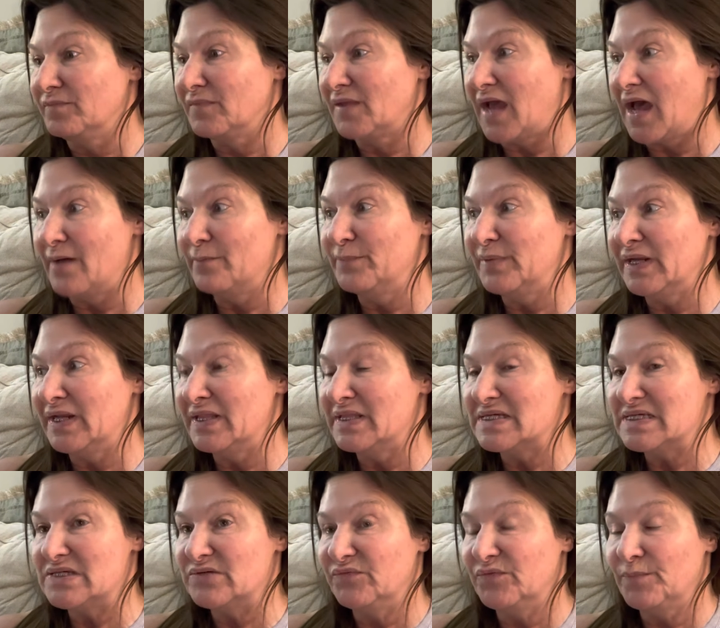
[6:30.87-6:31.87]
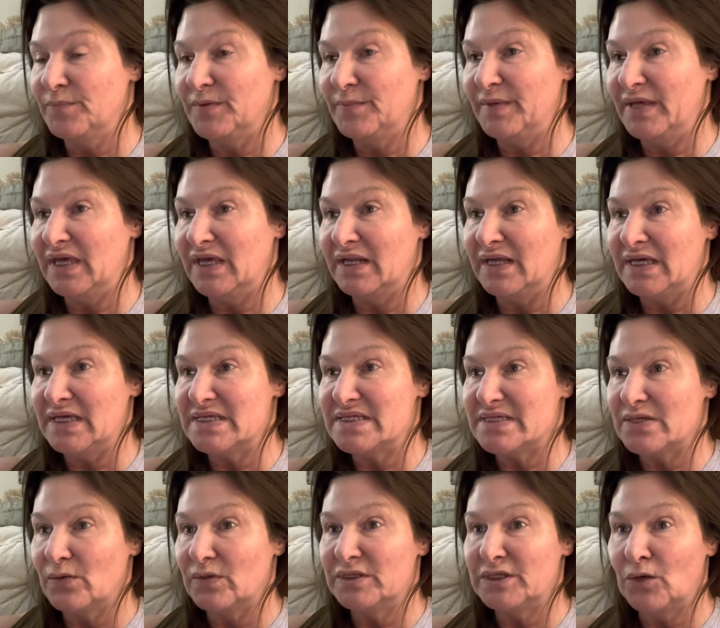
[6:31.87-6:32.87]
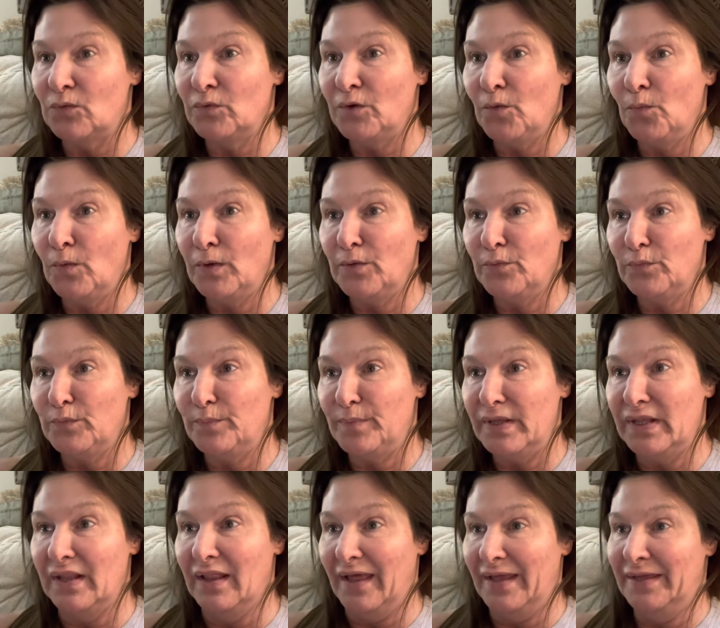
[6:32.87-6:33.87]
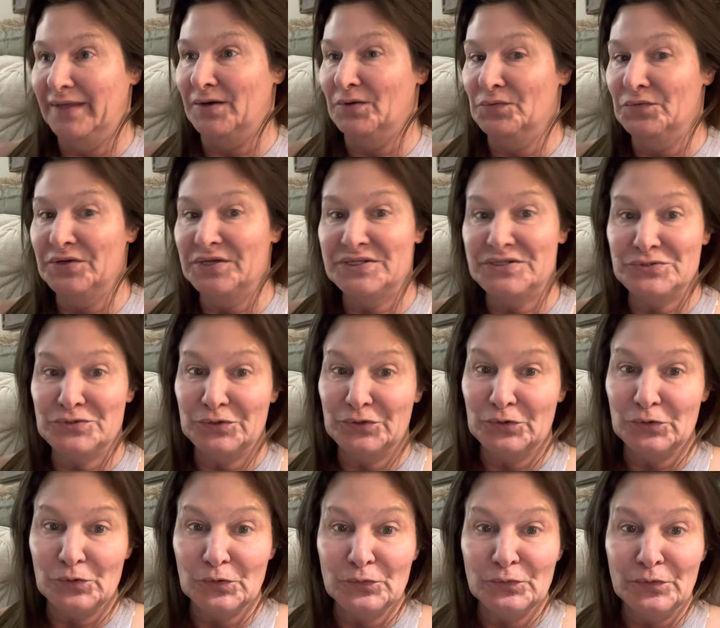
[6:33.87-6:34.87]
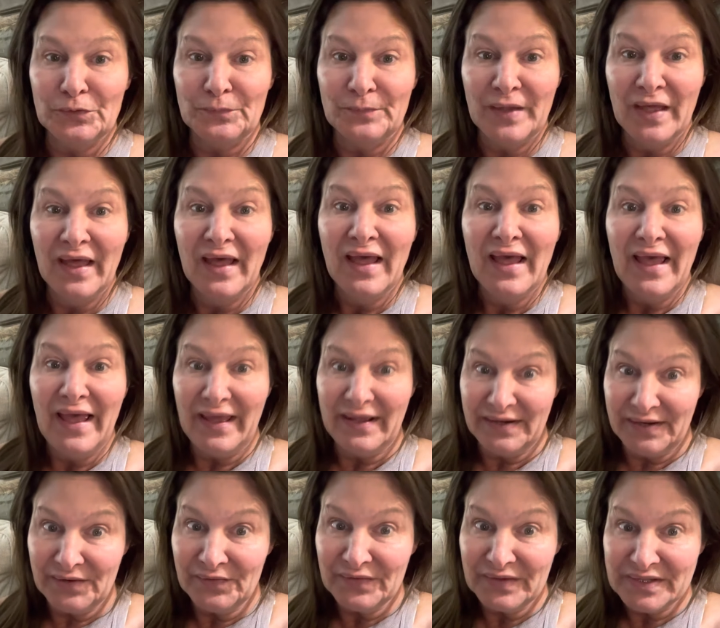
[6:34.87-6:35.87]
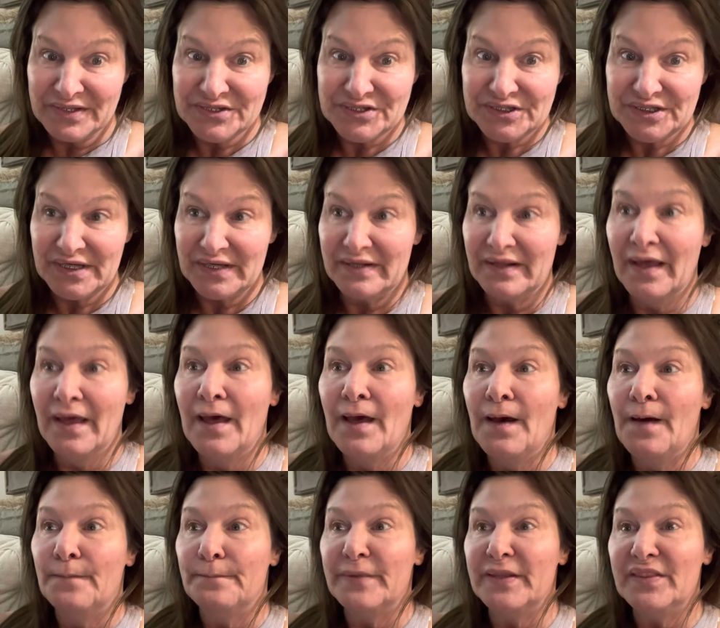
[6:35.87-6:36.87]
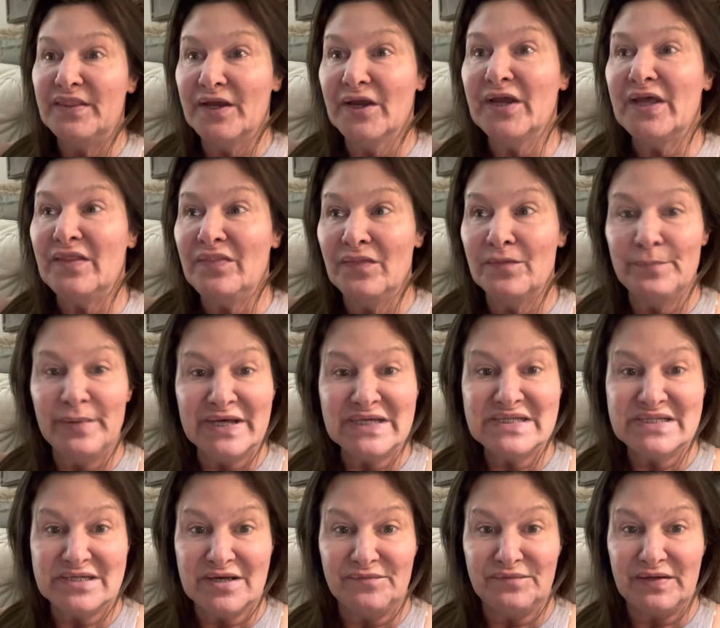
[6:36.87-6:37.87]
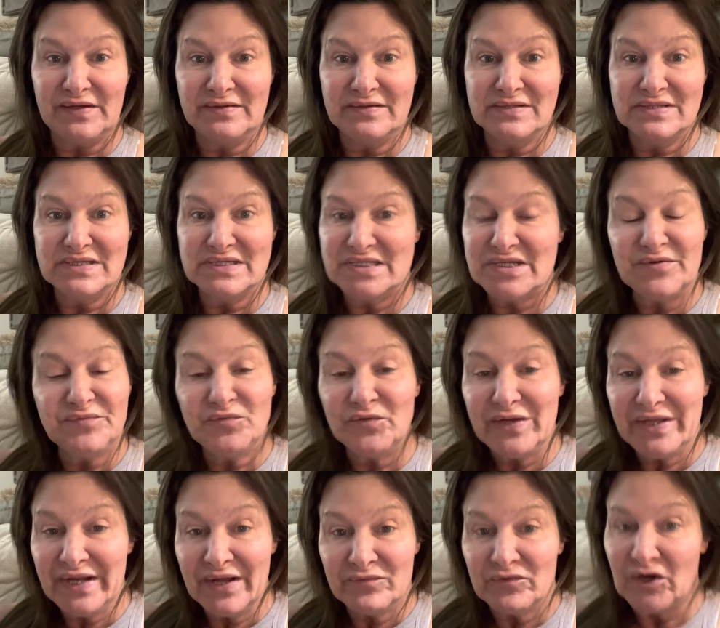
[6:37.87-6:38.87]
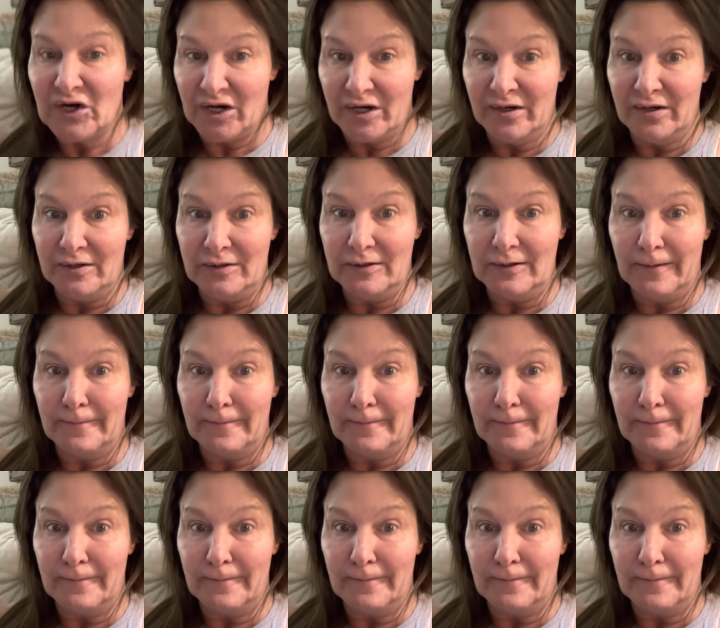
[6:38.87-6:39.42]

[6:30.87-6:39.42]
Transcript: I've been in this from the beginning. So I don't know what it would be like going into a courtroom and hearing this shit. But they're getting the best of it. Stuff we never heard.